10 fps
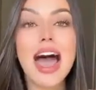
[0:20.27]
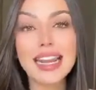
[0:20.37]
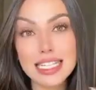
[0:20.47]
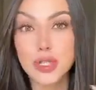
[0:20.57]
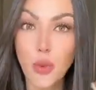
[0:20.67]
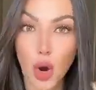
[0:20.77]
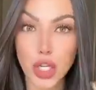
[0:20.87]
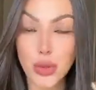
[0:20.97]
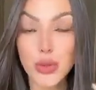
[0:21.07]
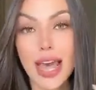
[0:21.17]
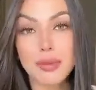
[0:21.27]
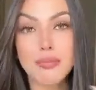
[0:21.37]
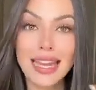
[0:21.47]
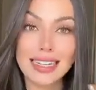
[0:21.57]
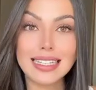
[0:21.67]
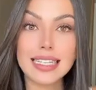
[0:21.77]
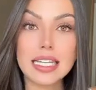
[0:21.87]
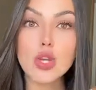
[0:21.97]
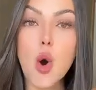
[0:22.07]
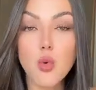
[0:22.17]
I need to warn you that Mitolyn
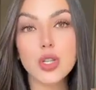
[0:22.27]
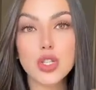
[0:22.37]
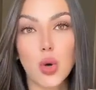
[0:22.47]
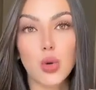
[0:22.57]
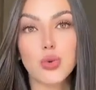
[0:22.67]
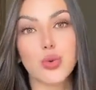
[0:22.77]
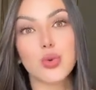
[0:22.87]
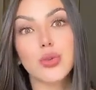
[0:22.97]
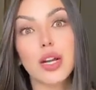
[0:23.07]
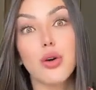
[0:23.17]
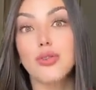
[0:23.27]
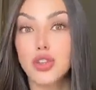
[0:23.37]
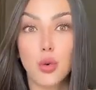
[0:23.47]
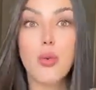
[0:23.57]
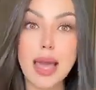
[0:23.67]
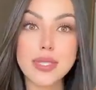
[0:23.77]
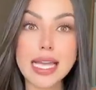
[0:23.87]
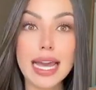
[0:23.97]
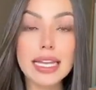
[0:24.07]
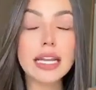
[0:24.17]
is only sold through their official
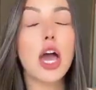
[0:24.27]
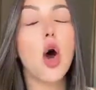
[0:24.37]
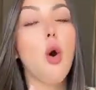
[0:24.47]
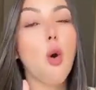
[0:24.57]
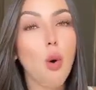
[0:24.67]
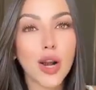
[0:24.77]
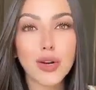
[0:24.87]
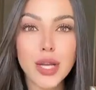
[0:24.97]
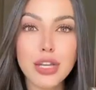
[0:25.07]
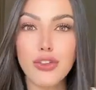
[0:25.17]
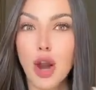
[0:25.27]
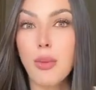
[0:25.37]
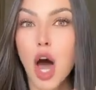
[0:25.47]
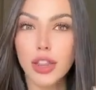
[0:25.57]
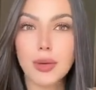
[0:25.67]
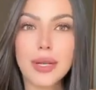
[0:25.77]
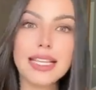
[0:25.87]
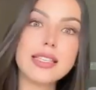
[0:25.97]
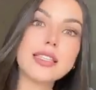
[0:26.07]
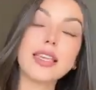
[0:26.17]
website. Ordering from other
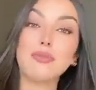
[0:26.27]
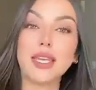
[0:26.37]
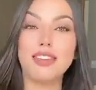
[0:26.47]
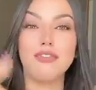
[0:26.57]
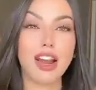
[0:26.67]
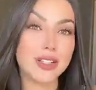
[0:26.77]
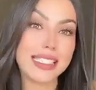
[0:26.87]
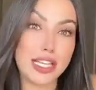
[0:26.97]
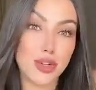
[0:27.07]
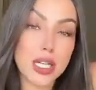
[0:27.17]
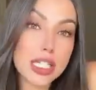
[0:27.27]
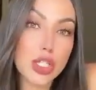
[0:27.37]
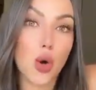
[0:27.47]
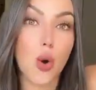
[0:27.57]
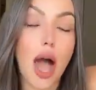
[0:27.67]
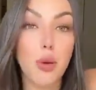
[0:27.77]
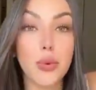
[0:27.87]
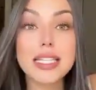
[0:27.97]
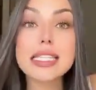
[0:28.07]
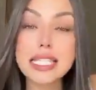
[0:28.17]
places can be very dangerous, so I'll
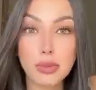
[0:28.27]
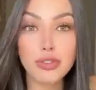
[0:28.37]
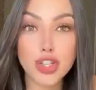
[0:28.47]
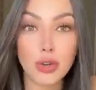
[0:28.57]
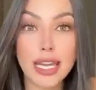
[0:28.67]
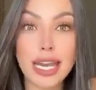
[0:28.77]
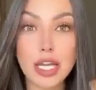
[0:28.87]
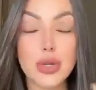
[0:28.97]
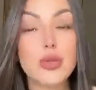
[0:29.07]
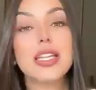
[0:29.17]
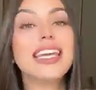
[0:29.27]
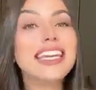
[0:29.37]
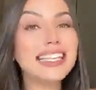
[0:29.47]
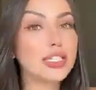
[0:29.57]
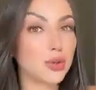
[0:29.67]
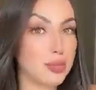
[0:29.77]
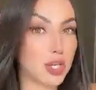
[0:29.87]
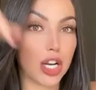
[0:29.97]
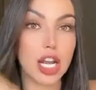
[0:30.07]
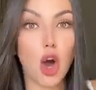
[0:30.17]
put the same official link I used in the
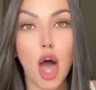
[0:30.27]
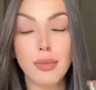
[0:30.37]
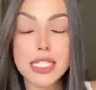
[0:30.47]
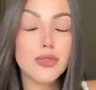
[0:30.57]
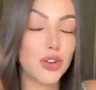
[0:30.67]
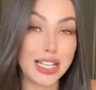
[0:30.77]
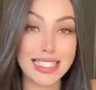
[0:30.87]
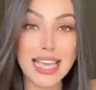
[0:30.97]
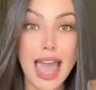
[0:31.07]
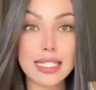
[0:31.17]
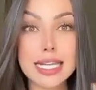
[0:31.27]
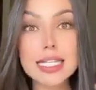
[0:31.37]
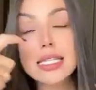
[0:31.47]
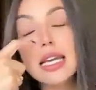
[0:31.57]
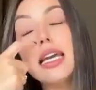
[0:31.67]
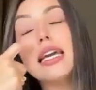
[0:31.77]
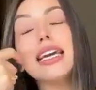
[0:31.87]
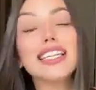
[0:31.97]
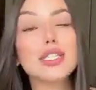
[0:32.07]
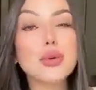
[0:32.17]
description and comments for easy access.
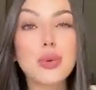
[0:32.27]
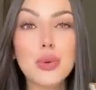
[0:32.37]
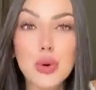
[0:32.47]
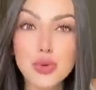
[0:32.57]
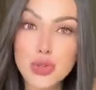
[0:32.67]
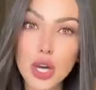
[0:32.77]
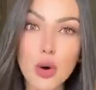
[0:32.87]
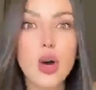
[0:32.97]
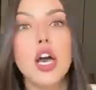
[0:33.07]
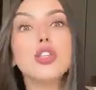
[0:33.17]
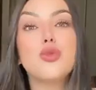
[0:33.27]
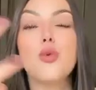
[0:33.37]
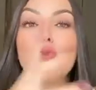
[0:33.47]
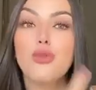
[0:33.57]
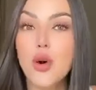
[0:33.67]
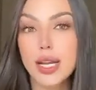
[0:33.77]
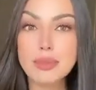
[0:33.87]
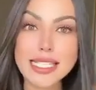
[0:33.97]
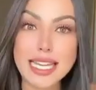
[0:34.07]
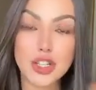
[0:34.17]
It's crucial to avoid
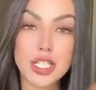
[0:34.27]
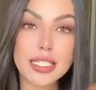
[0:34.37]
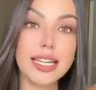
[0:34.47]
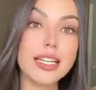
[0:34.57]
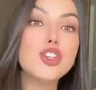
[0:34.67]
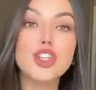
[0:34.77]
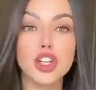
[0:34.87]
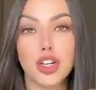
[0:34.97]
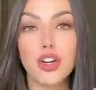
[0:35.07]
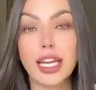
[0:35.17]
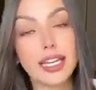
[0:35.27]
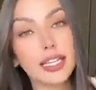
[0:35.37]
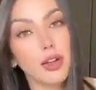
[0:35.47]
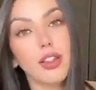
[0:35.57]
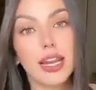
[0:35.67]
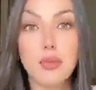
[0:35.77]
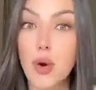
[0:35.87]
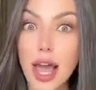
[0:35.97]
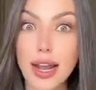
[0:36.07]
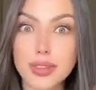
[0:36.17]
imitations and ensure you're getting the authentic
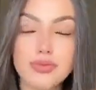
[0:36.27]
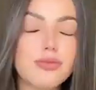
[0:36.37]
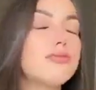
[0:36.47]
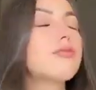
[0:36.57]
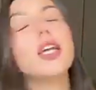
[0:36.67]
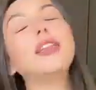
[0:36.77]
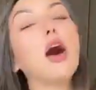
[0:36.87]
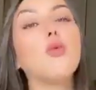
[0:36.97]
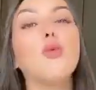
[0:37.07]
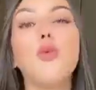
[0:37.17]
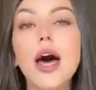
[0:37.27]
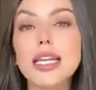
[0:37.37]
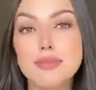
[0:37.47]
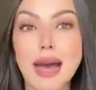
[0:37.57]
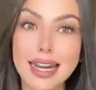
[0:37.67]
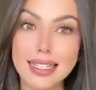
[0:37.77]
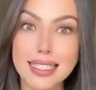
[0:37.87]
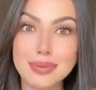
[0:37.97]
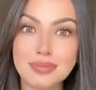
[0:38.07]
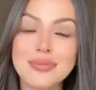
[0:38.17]
product. Now, what is
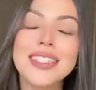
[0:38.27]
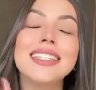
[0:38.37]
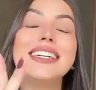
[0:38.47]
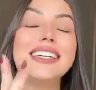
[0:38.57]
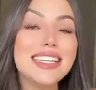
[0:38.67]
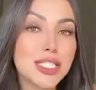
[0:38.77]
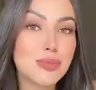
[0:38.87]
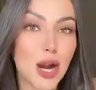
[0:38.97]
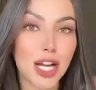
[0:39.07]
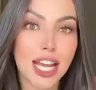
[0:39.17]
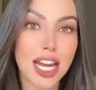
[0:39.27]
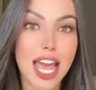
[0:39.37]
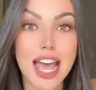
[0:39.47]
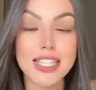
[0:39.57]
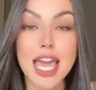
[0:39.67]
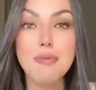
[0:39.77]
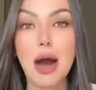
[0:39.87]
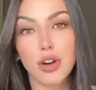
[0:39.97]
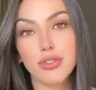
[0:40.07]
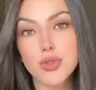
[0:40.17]
Mitolyn? It's marketed as a
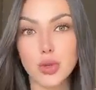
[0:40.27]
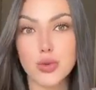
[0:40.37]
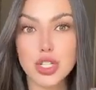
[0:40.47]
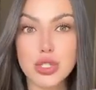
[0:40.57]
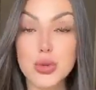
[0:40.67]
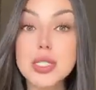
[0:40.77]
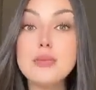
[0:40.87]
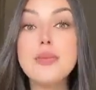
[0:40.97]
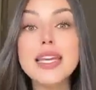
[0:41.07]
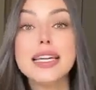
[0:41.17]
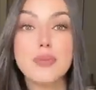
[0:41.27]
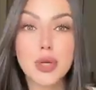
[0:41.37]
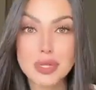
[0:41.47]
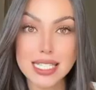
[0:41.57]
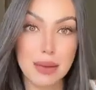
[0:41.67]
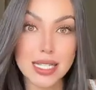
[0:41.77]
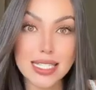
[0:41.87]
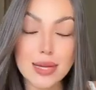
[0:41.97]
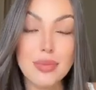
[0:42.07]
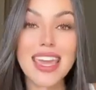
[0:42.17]
powerful solution to speed up your
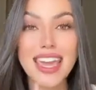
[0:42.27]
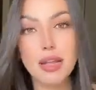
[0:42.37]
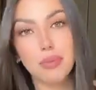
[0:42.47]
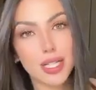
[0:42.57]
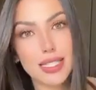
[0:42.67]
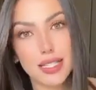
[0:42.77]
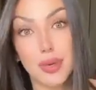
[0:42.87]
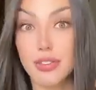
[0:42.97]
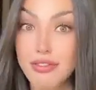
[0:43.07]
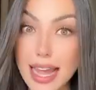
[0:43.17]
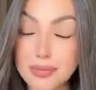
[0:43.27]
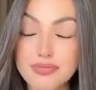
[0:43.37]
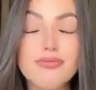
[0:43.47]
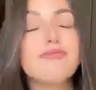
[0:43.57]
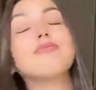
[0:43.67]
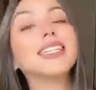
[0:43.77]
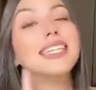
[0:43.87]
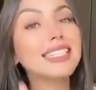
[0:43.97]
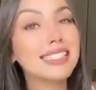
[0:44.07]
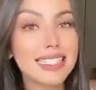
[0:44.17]
metabolism and burn stubborn fat.
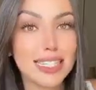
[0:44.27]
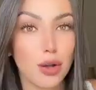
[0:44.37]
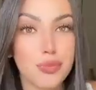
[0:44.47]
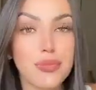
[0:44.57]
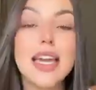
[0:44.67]
Here's the deal.